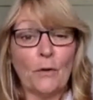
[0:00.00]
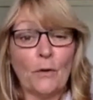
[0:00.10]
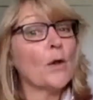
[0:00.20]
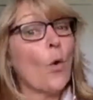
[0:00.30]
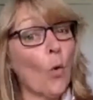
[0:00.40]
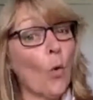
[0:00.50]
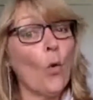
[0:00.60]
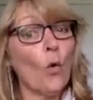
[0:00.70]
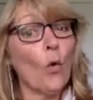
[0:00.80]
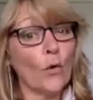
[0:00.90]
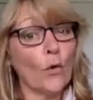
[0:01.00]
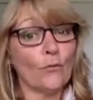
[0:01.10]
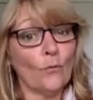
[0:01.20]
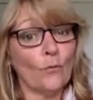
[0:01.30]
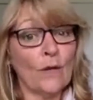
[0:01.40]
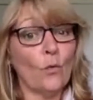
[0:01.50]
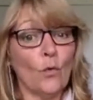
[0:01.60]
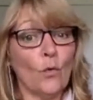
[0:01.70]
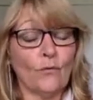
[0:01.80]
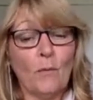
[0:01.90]
We all
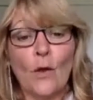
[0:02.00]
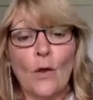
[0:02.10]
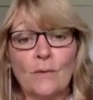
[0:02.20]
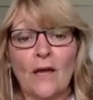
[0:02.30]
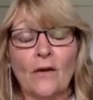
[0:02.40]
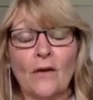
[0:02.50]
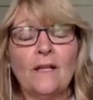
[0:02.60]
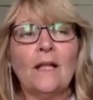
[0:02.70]
work from home now,